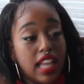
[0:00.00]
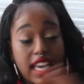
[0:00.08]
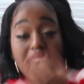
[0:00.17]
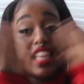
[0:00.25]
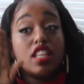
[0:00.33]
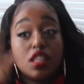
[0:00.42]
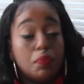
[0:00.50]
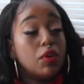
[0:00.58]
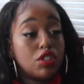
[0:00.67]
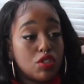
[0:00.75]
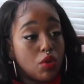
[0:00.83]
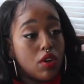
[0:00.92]
In this
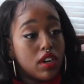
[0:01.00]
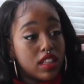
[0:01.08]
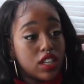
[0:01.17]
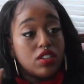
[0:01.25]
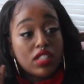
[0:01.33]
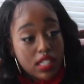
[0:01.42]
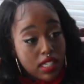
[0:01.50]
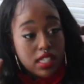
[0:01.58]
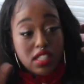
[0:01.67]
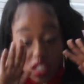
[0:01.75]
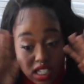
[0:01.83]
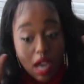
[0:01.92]
bookstore, there's
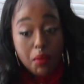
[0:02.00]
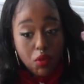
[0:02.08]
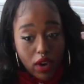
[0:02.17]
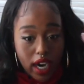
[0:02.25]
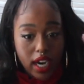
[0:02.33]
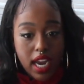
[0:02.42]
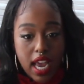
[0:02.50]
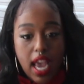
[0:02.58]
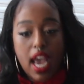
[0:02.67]
somewhere.